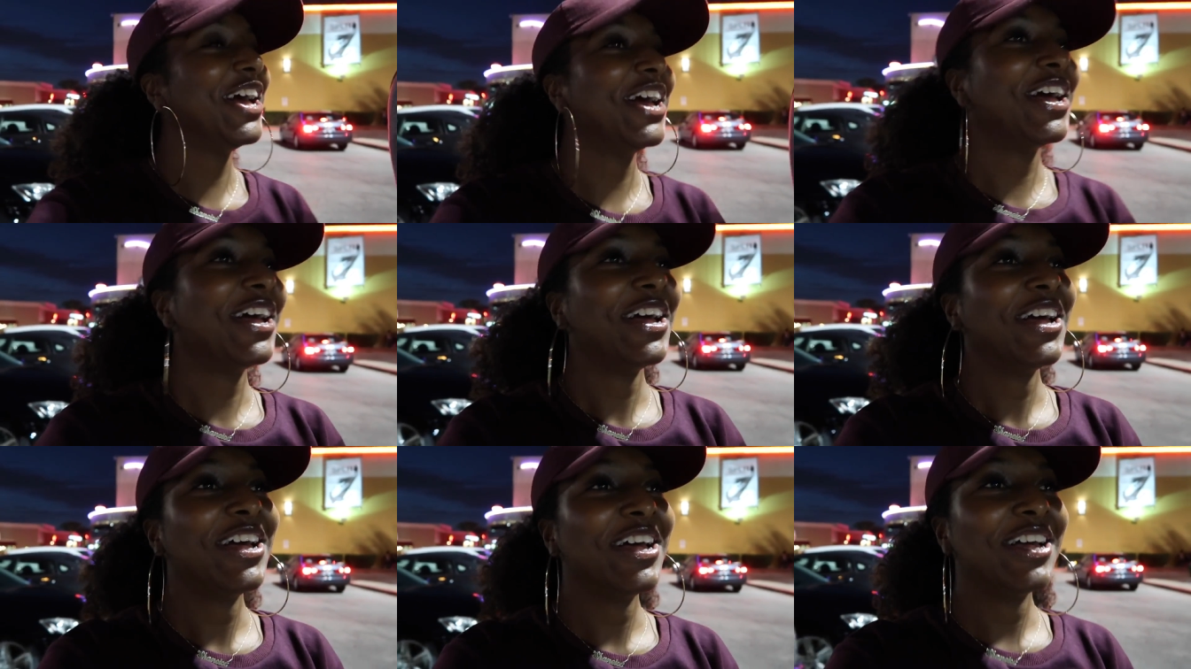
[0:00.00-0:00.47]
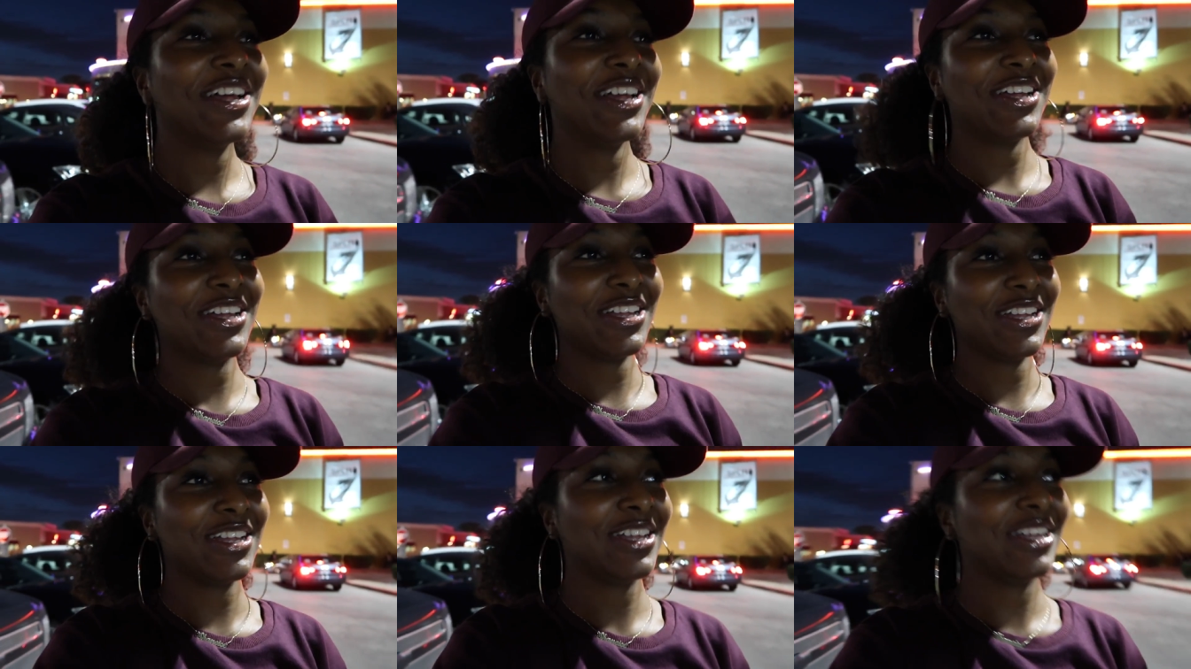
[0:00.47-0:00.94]
as soon as the
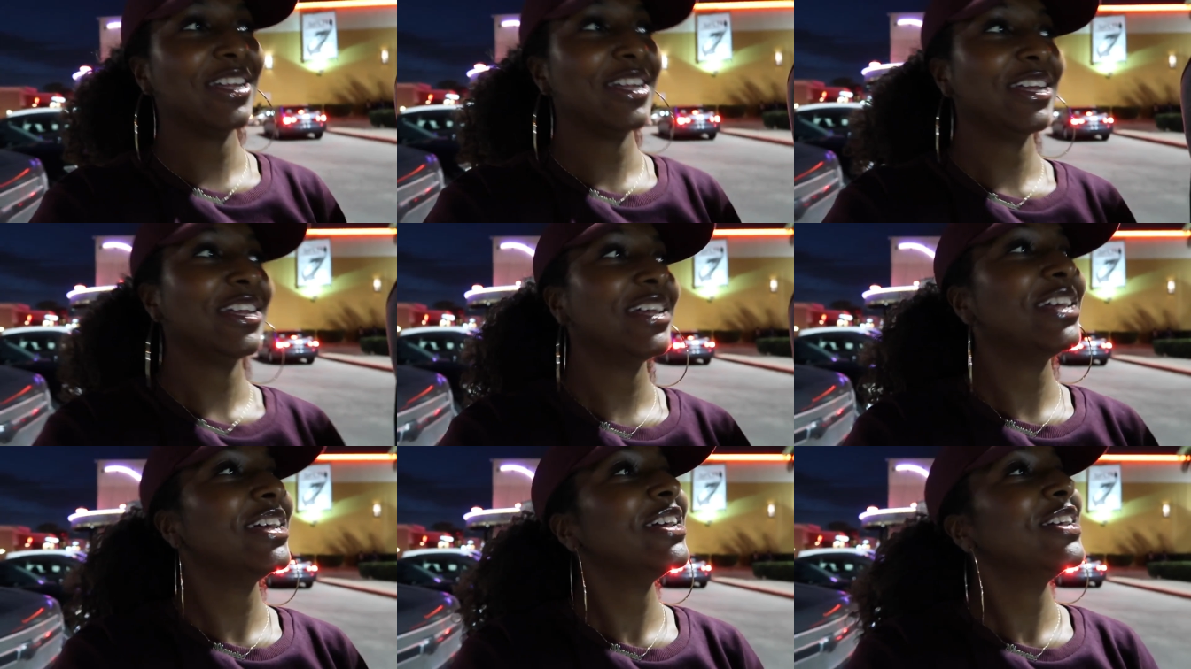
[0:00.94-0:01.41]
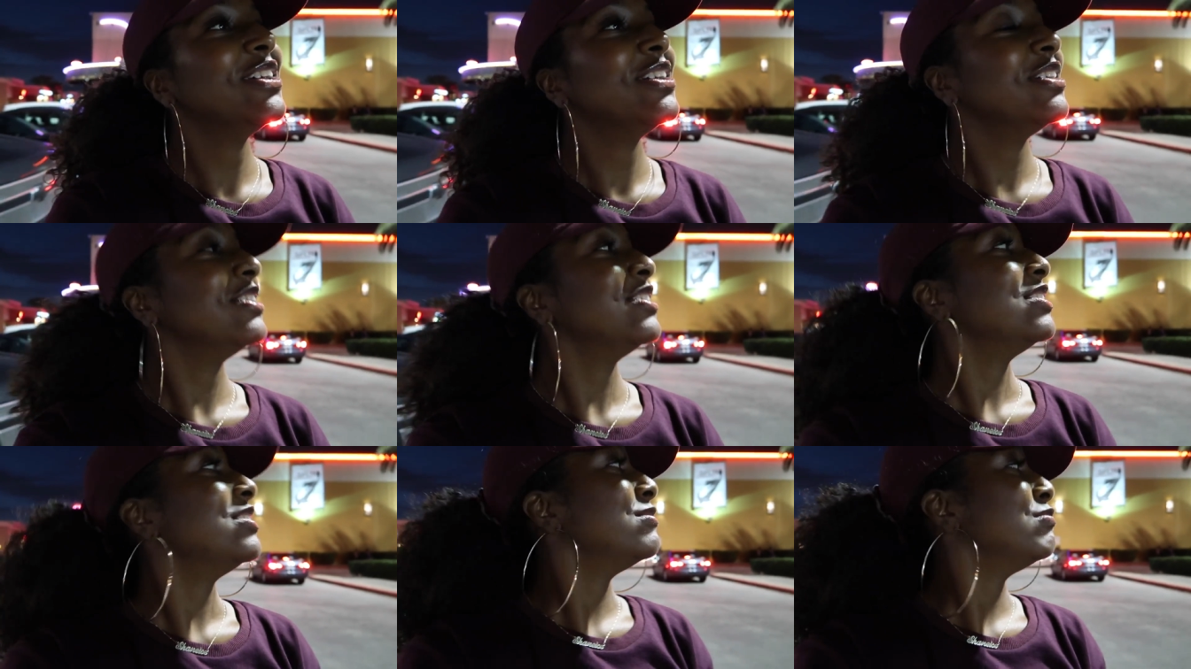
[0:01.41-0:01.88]
preview's coming
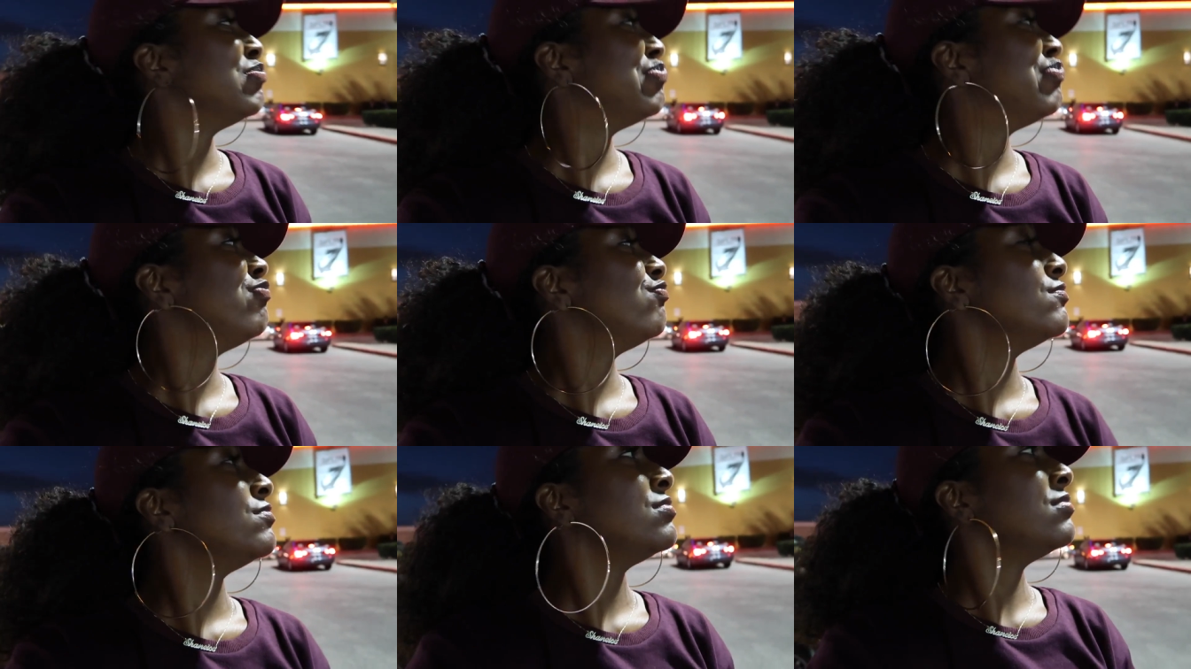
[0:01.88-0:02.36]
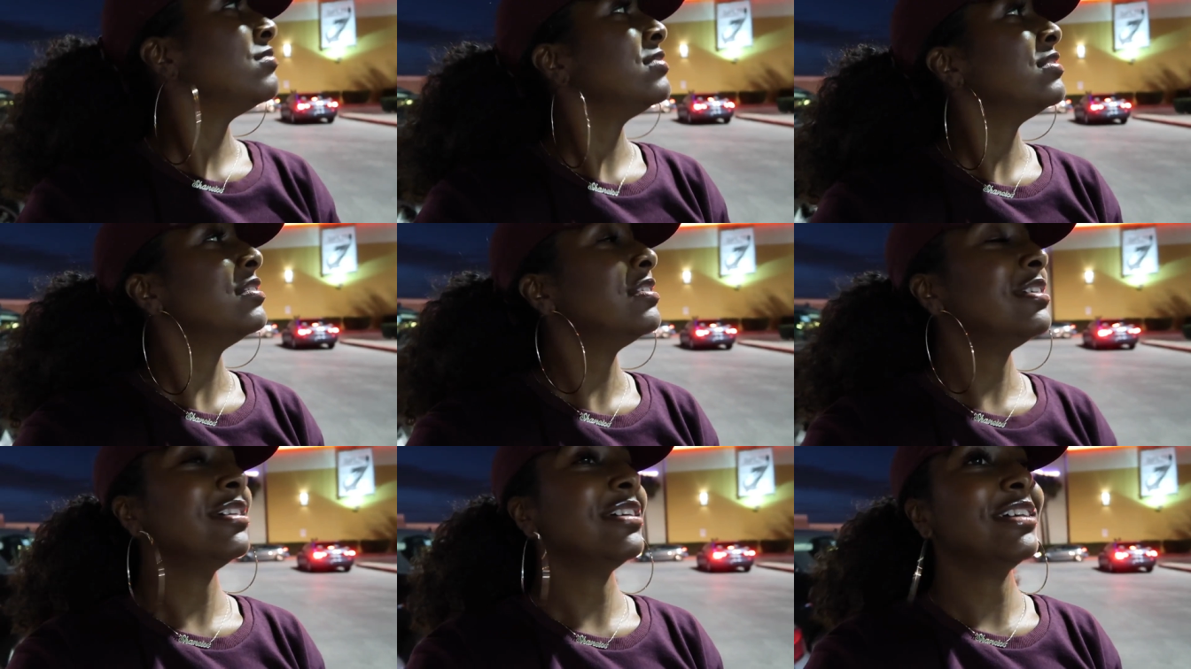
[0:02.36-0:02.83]
on, I'm like, ah, damn,
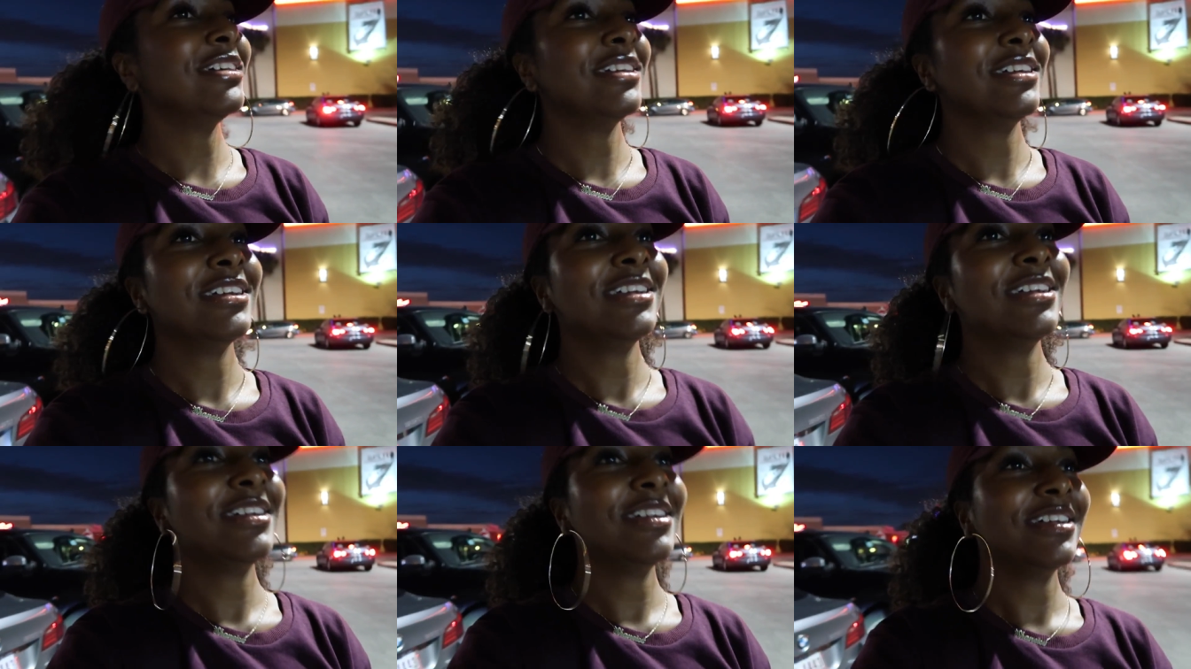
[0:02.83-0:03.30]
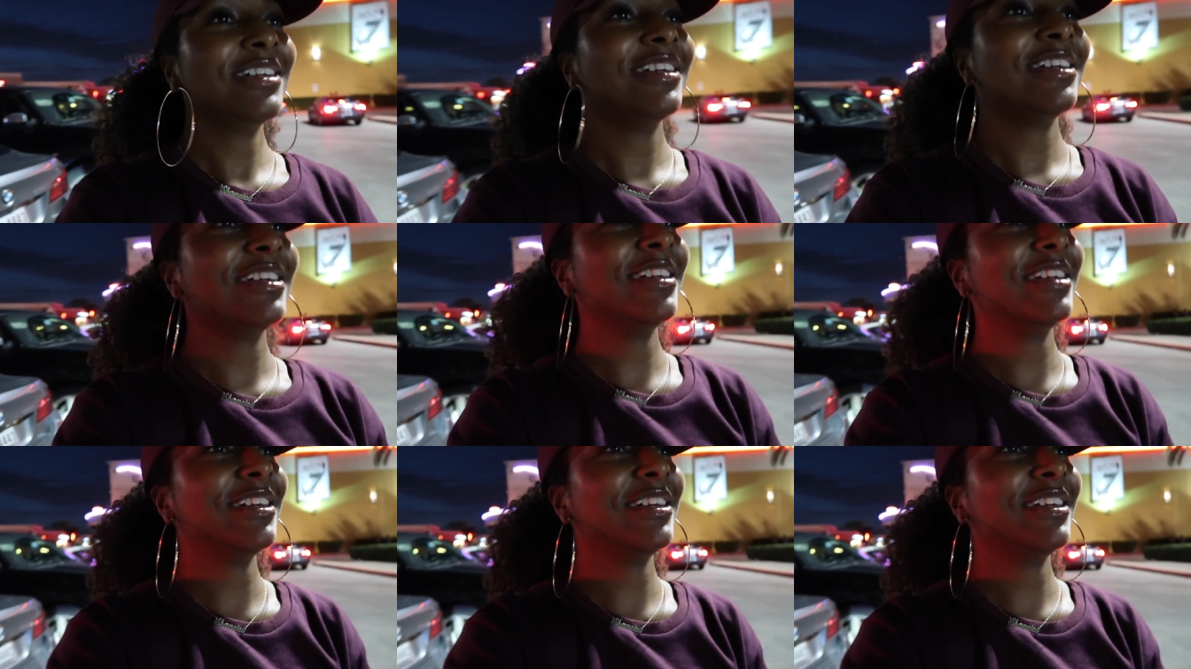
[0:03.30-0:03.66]
this movie.